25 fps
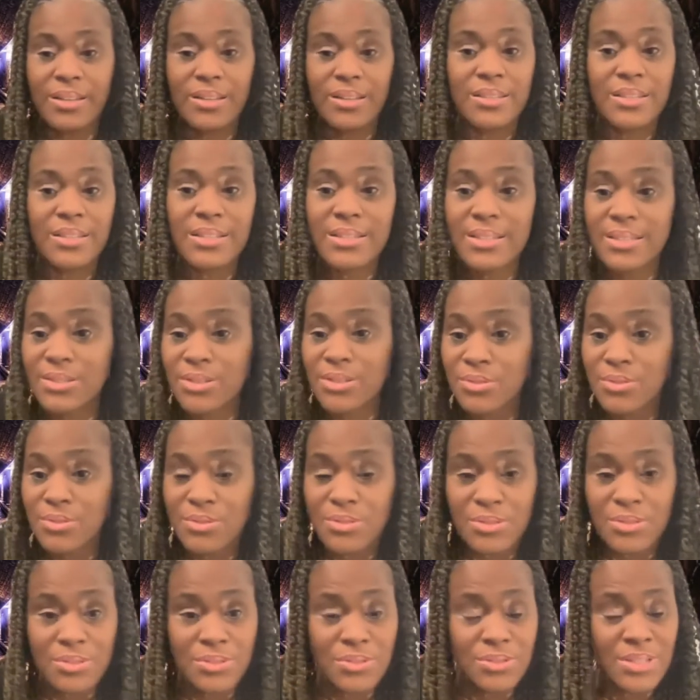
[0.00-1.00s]
This
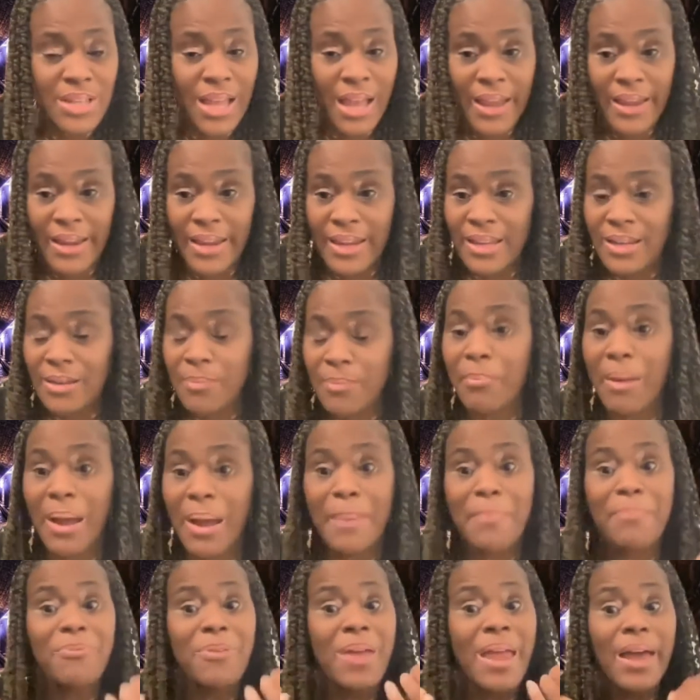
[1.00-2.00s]
dude's dying. My
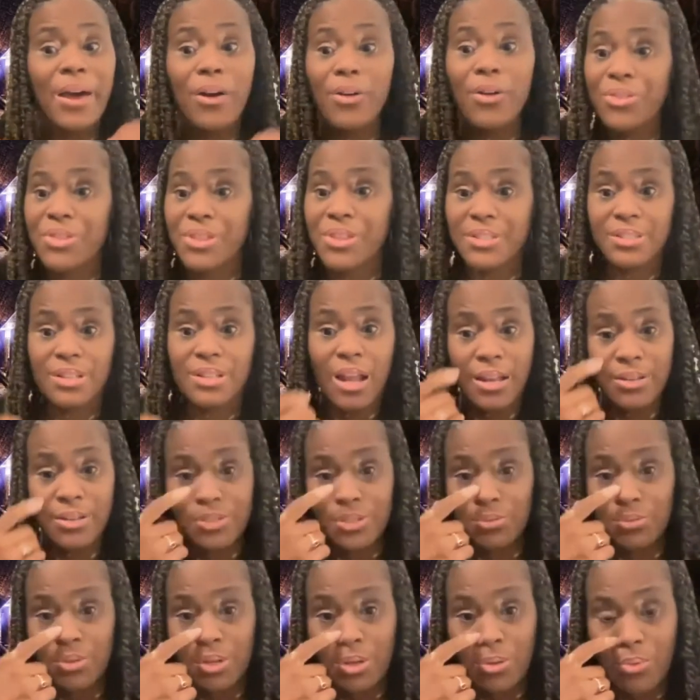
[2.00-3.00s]
health is not
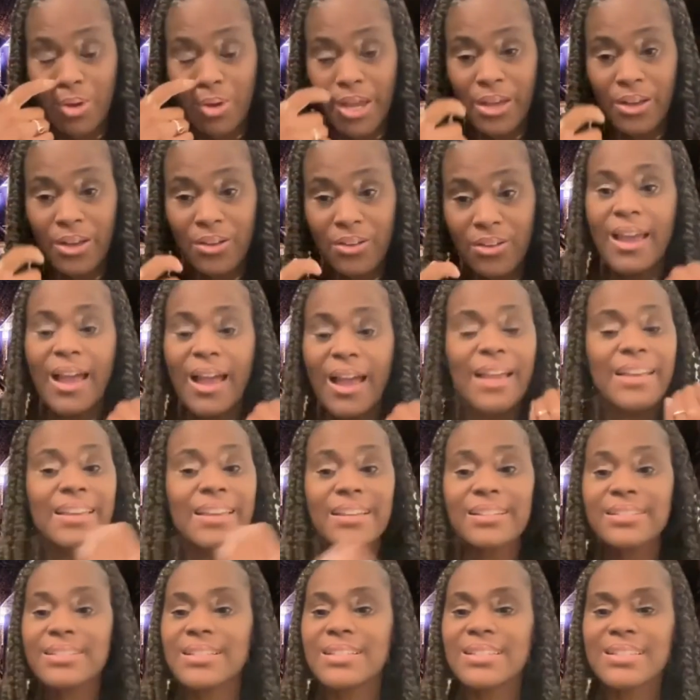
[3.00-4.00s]
doing well. I
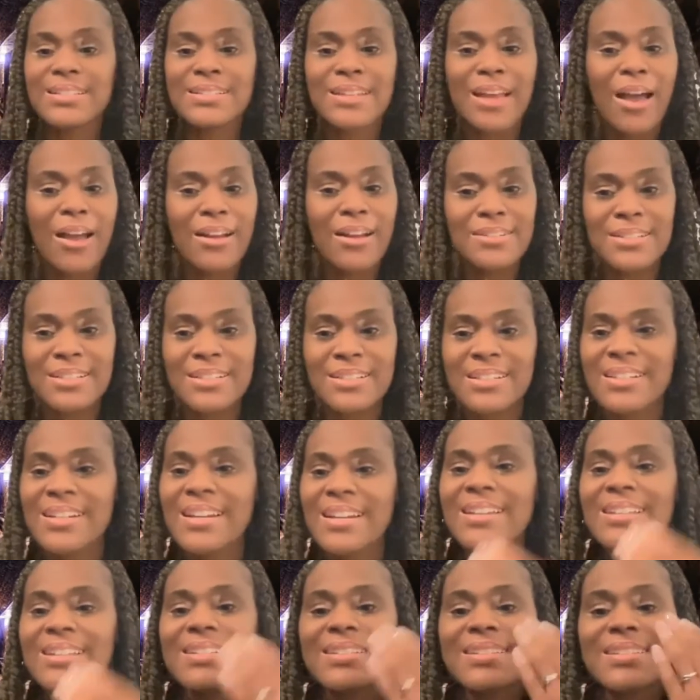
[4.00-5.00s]
get to the doctor
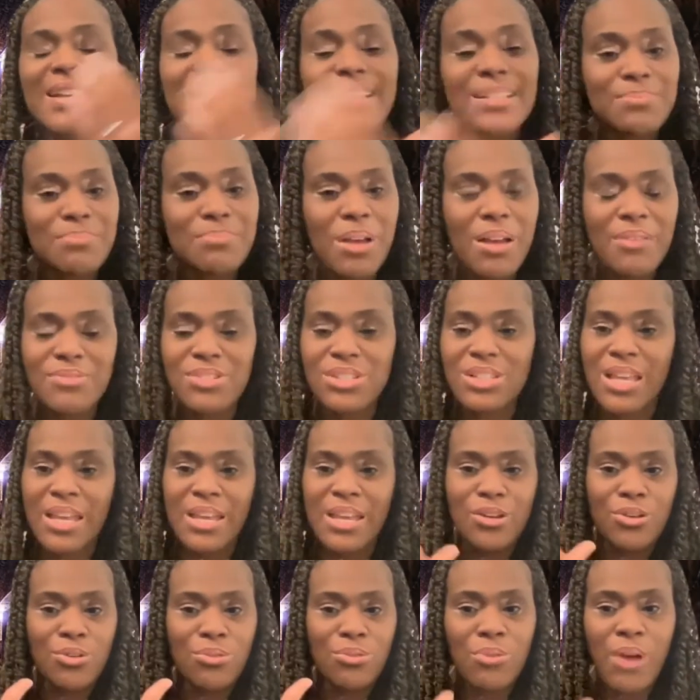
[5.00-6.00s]
6 months
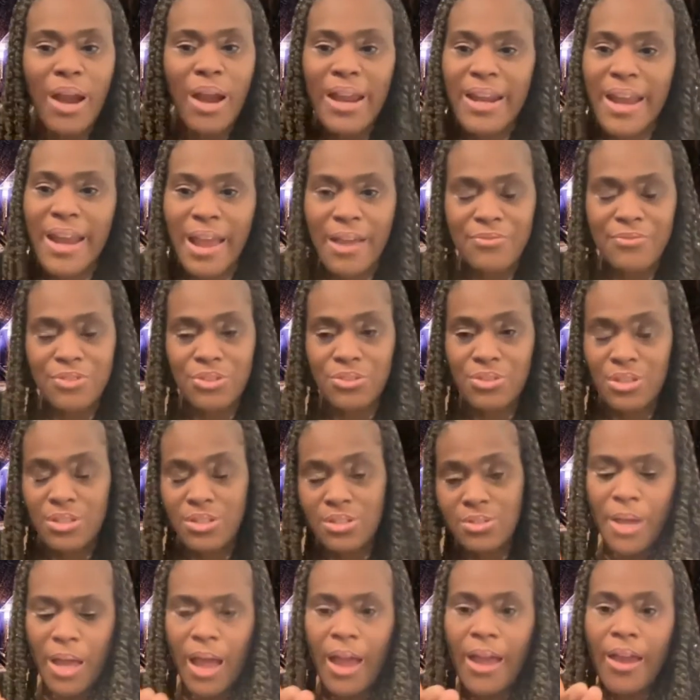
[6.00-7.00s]
later, right after
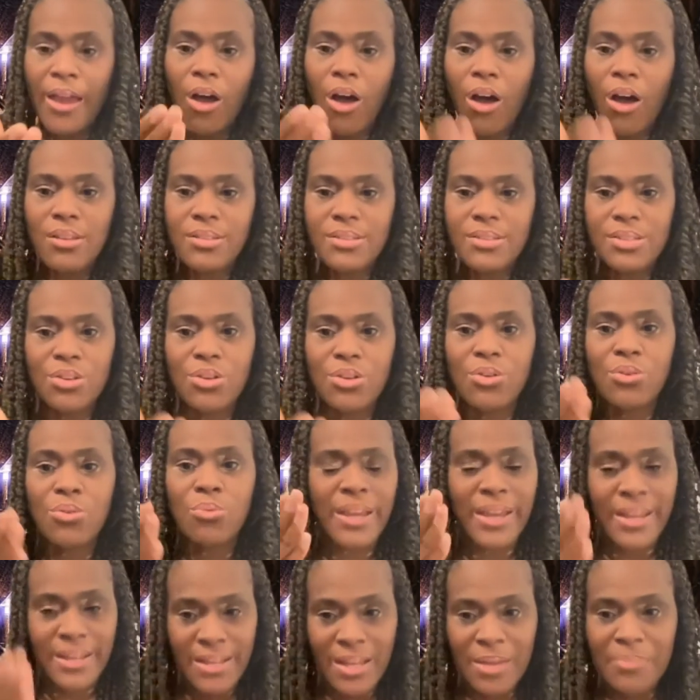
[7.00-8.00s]
this. I also
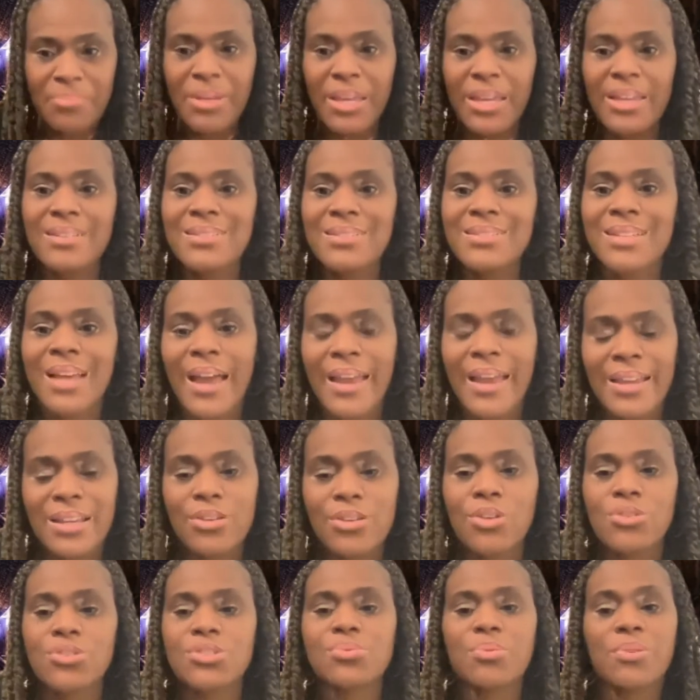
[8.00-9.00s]
end up getting
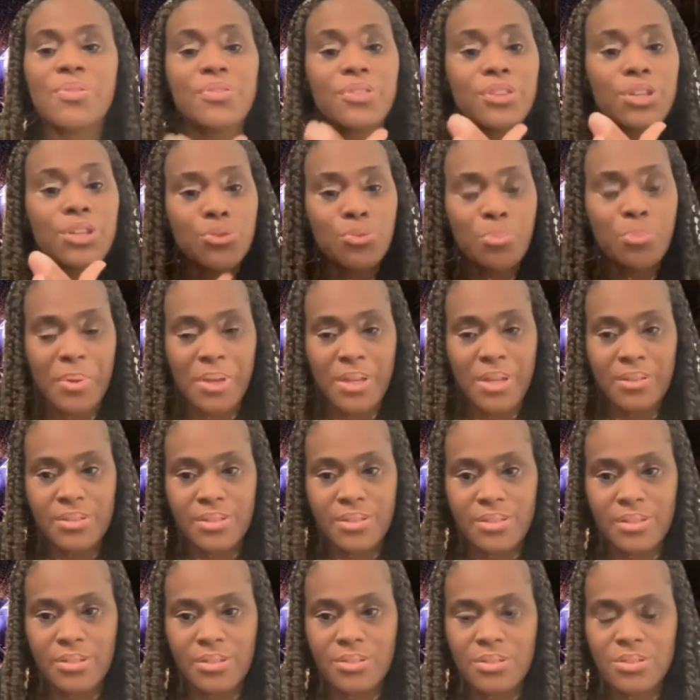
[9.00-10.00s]
diagnosed with
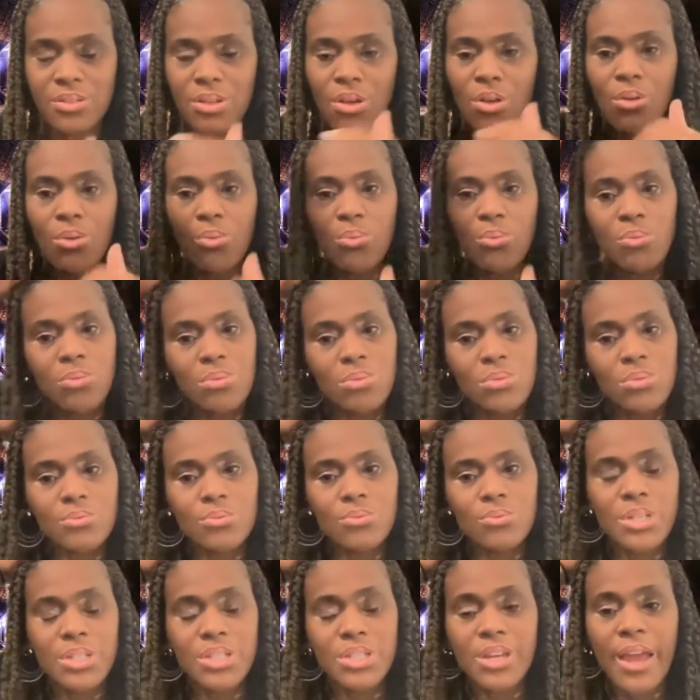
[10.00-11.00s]
lupus. So
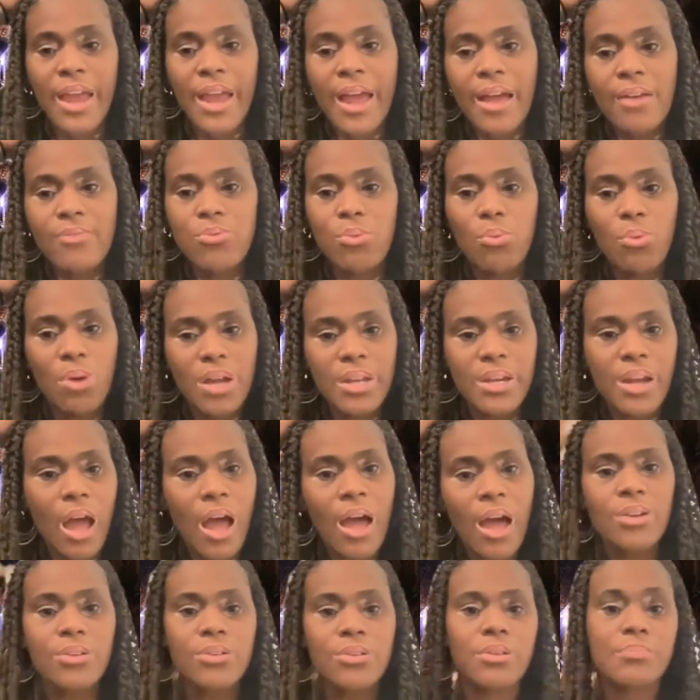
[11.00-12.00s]
when you have one
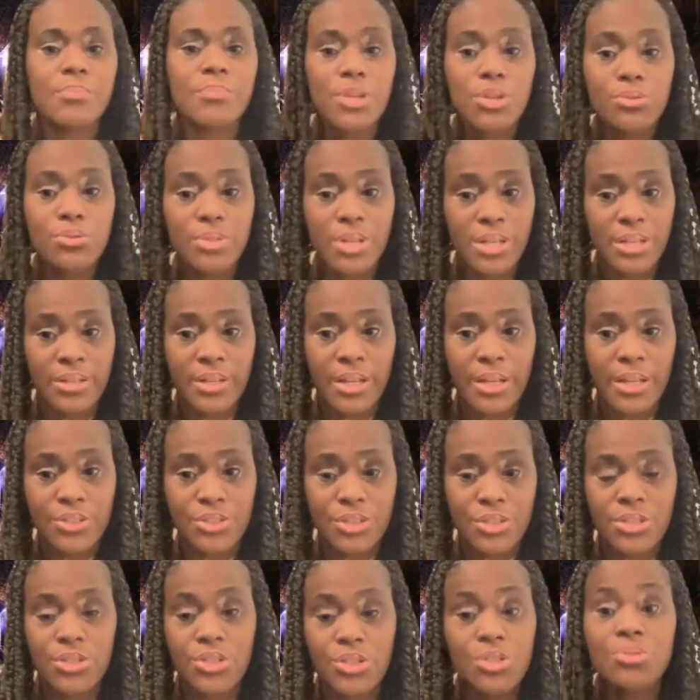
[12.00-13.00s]
autoimmune
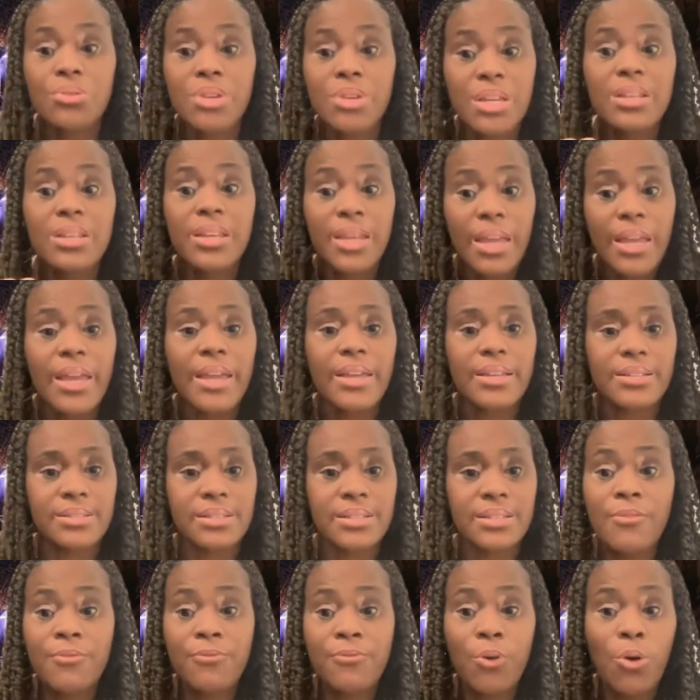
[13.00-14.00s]
condition, you can get
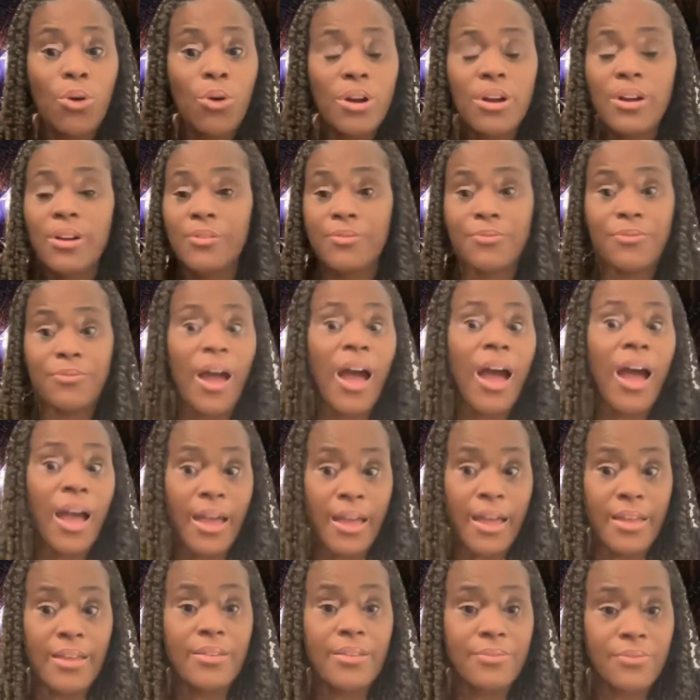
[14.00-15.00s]
4 or
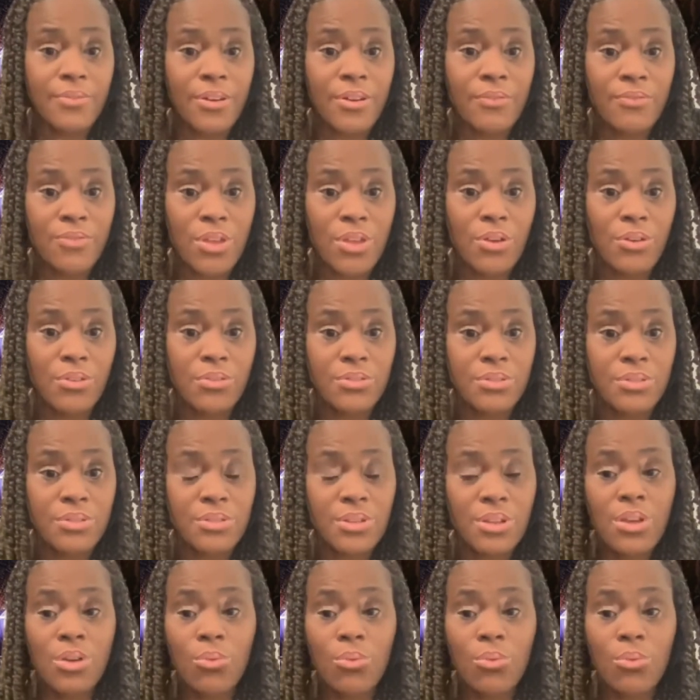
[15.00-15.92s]
5 of those.